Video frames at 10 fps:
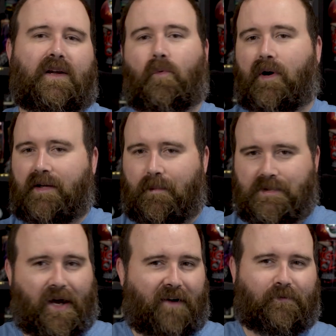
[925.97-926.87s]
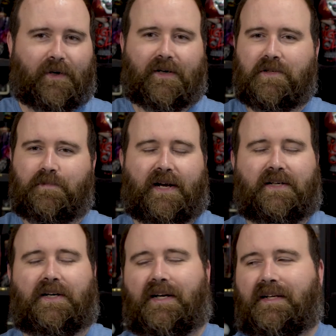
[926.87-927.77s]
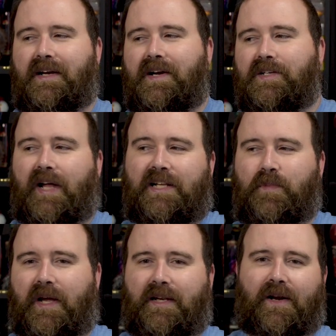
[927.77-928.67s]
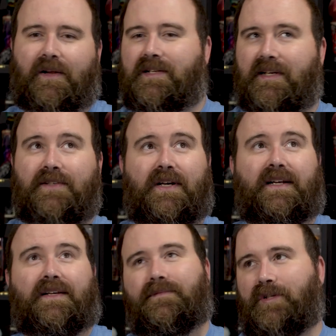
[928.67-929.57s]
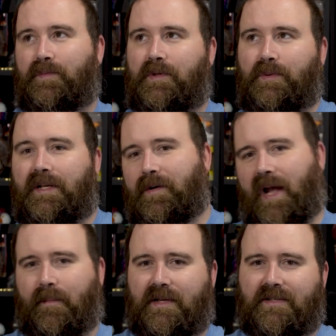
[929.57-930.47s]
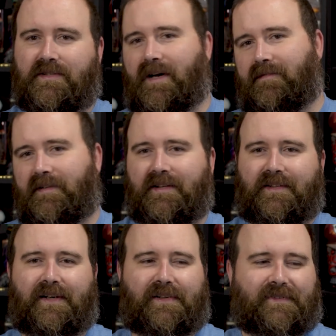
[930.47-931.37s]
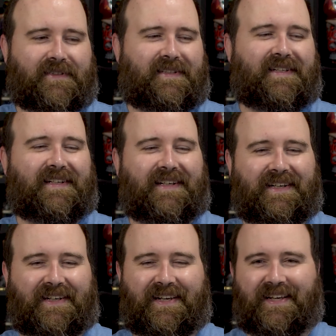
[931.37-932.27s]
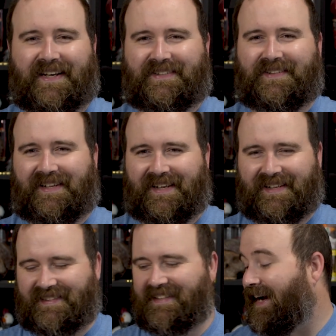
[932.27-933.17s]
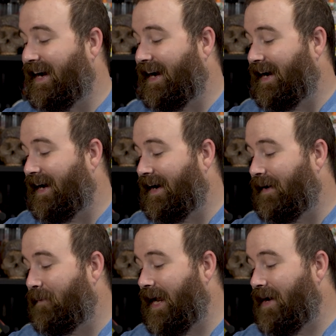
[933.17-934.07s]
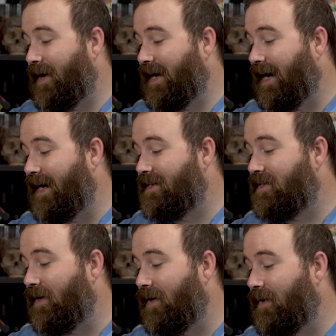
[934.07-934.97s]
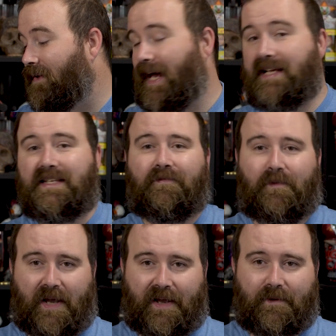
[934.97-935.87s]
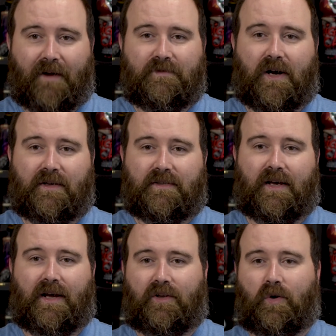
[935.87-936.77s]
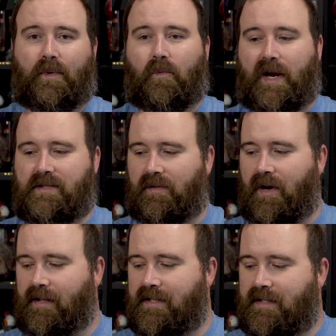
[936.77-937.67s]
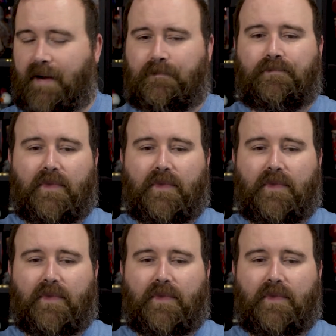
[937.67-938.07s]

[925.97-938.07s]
What comes off, what goes back on. So that's been, you know, it's like trying to choose between your babies and stuff, and you know, it is what it is. But anyway, guys, so that is it for me. I've talked a little bit way too long this time.